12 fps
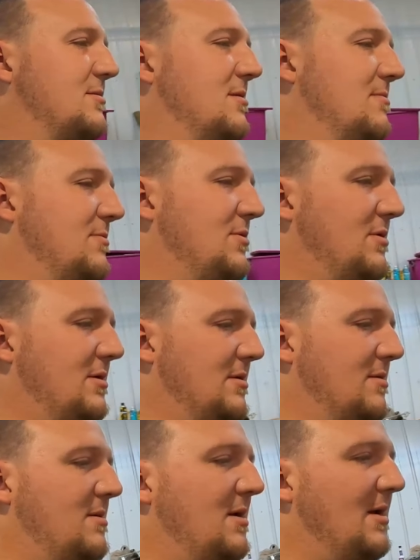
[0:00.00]
or something, do
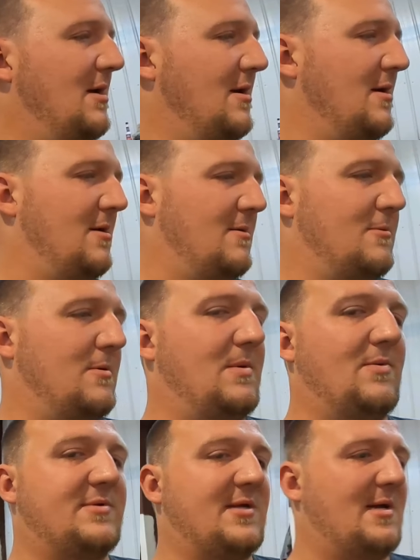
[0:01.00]
a little bit of a